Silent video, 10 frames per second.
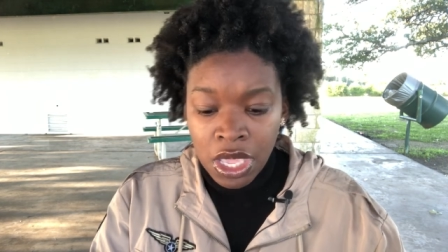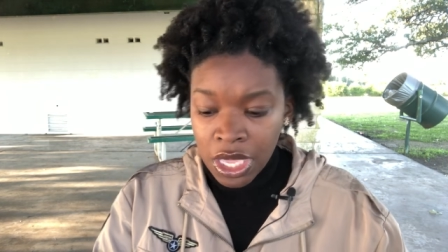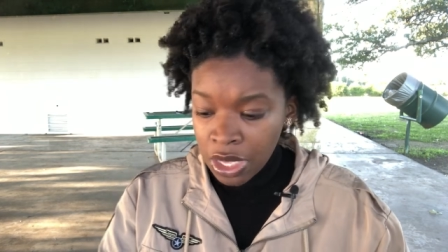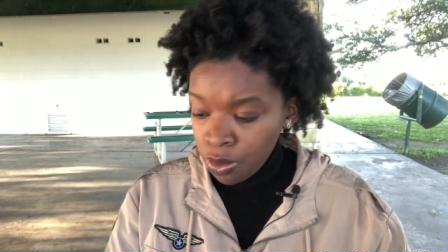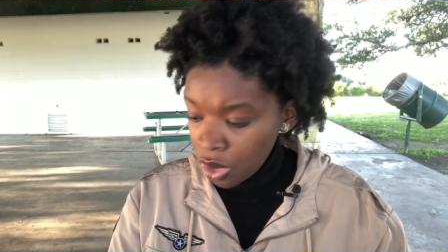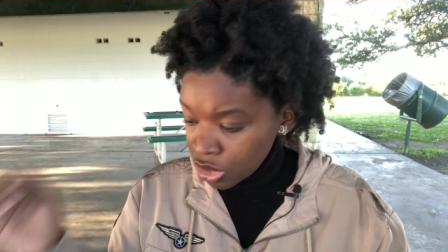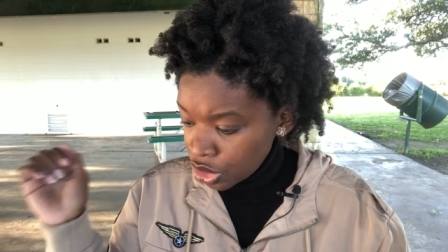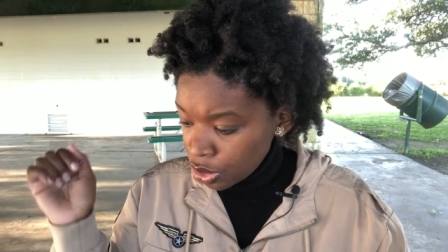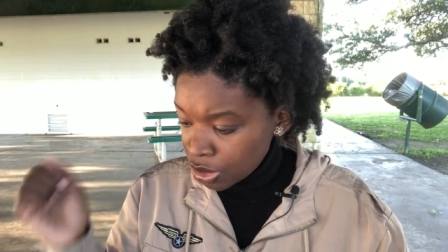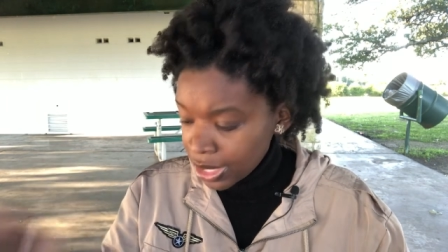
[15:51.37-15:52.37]
he wants
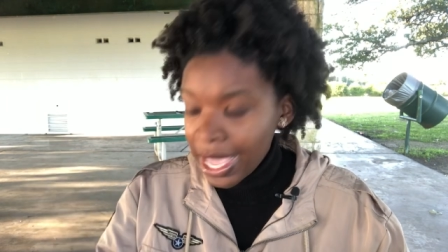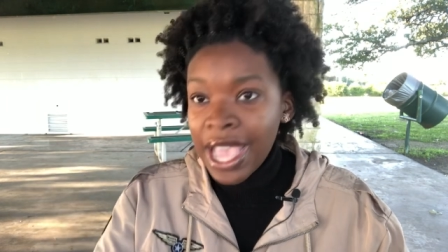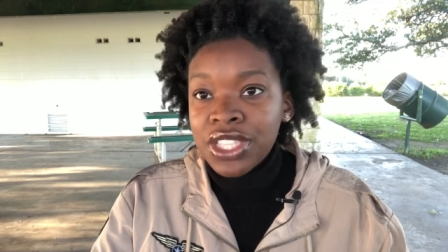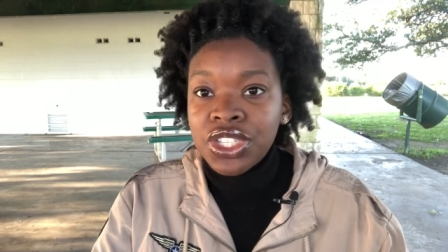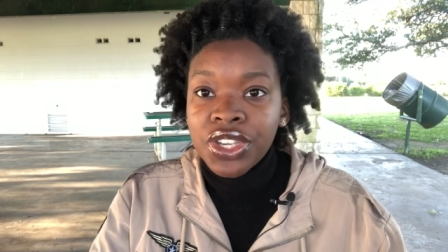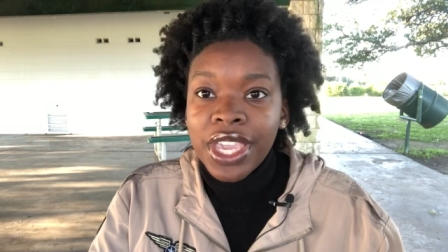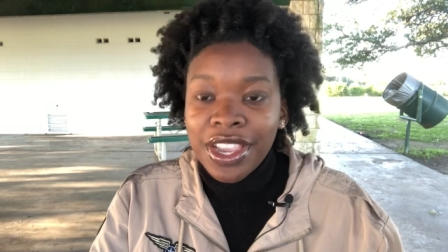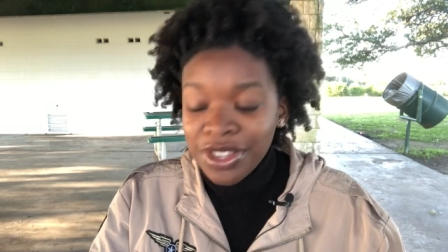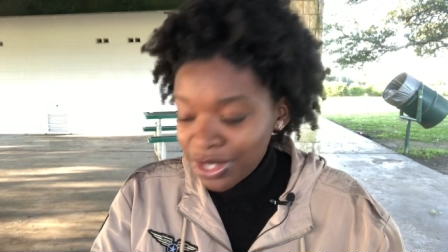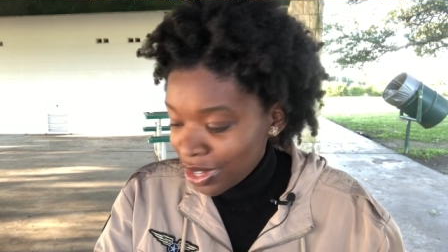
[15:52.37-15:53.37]
you to cast your
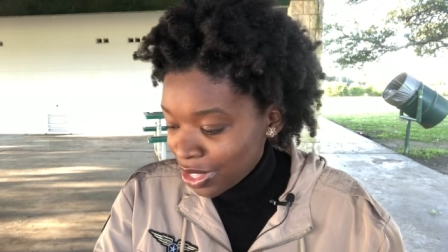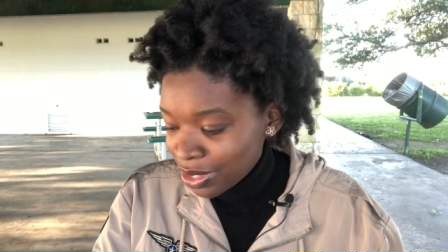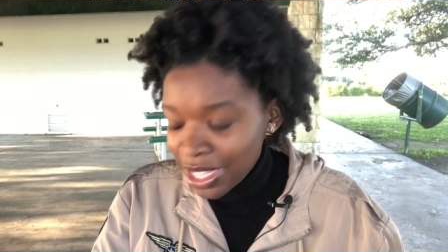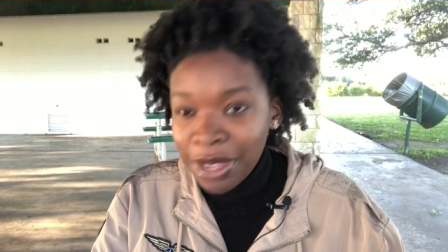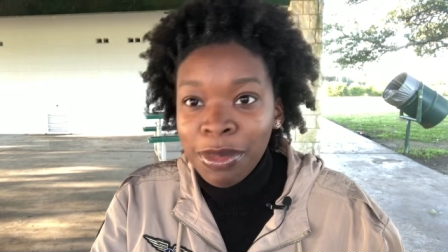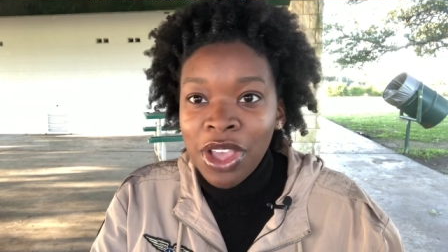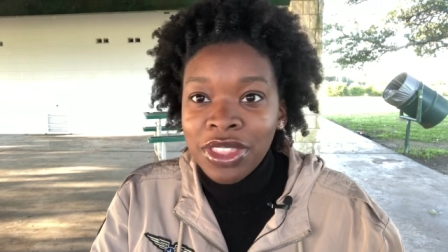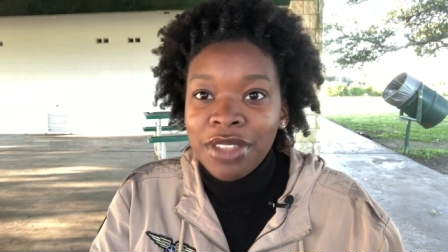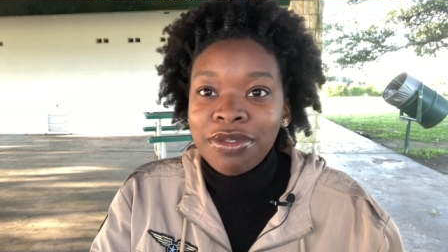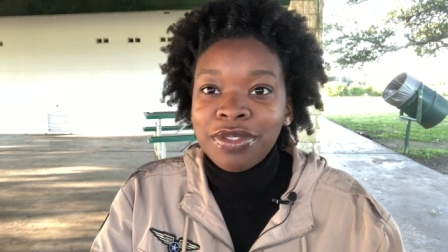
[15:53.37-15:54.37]
cares. Sorry, there's like a moth
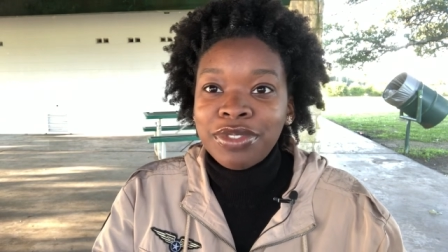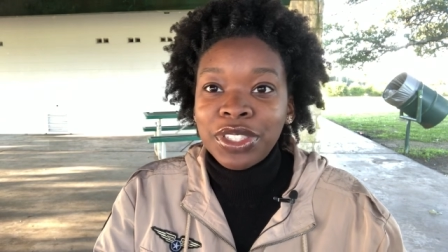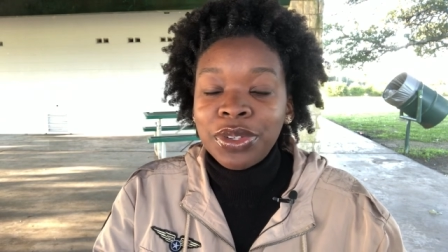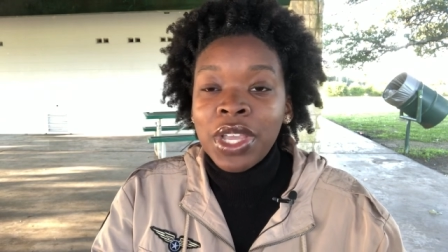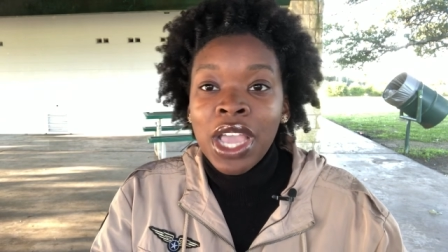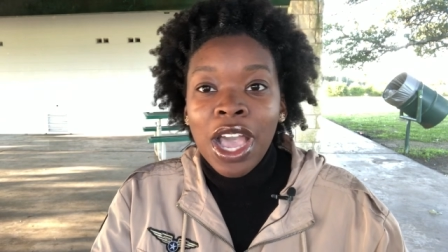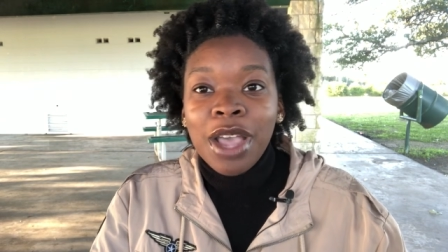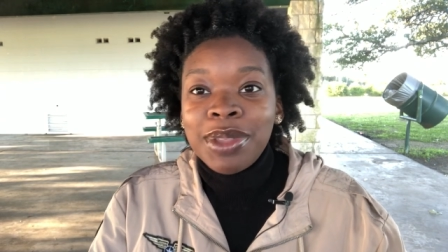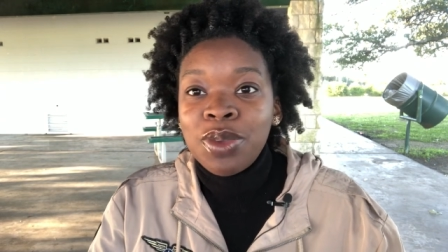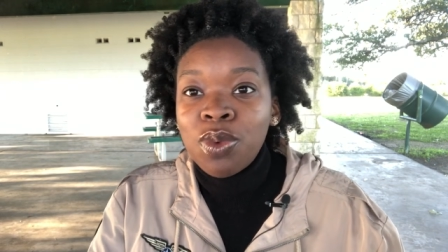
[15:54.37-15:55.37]
that flew. Um,
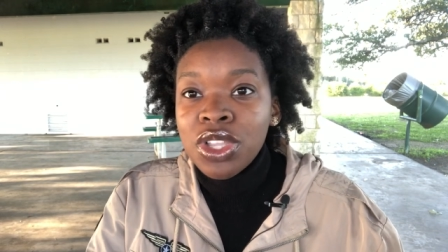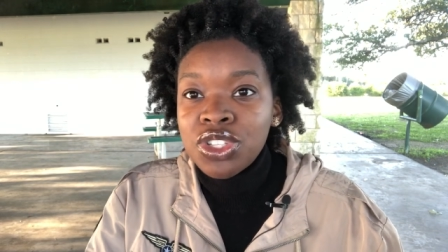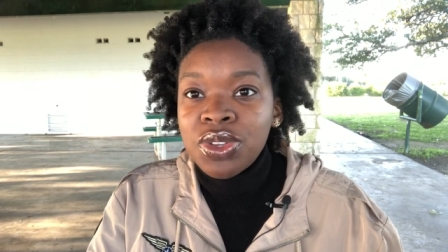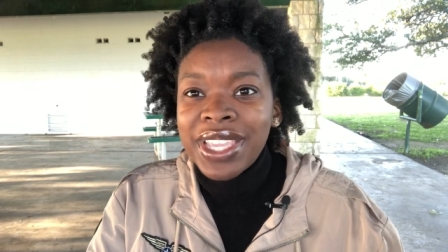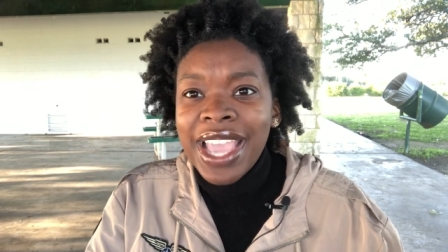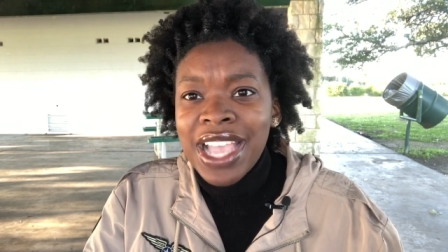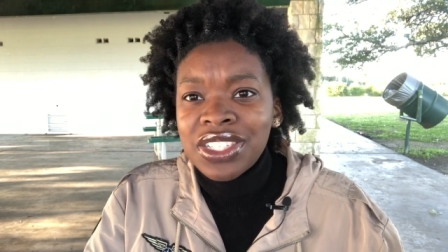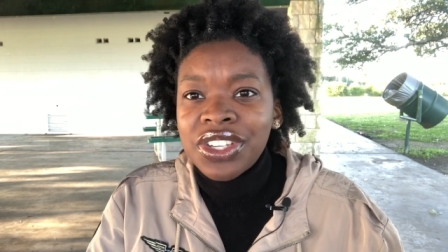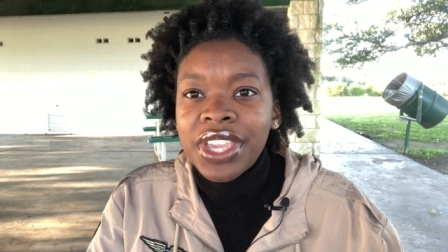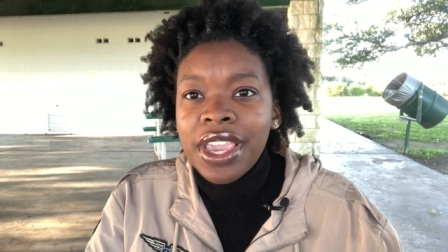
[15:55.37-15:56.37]
he wants you to cast
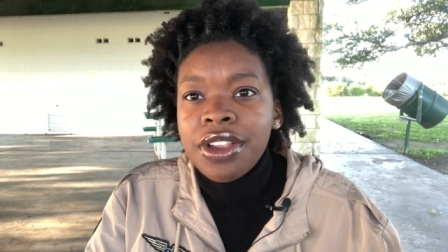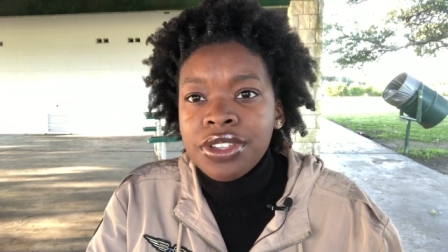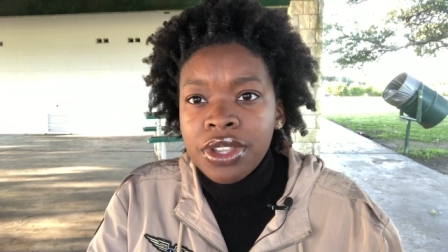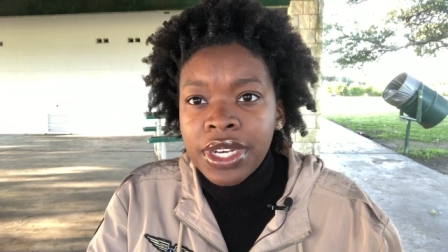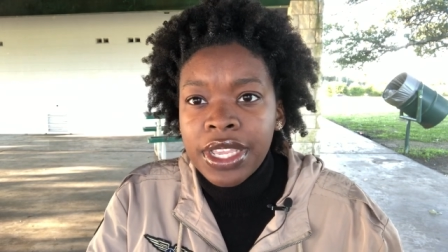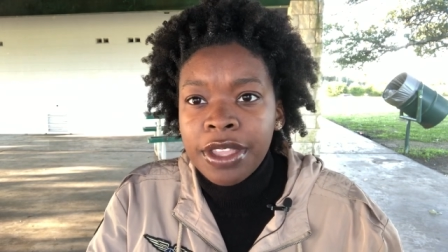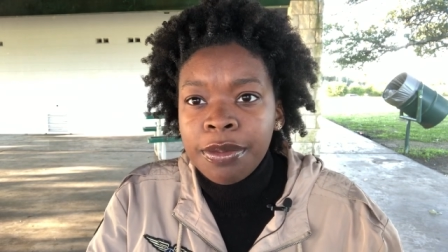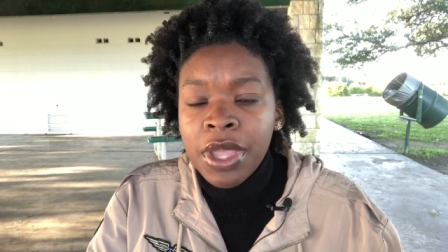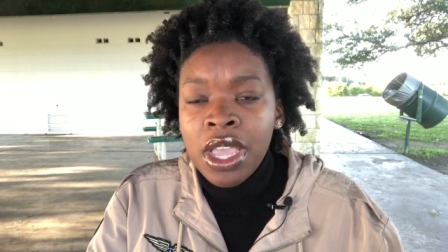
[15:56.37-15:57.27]
your cares on him.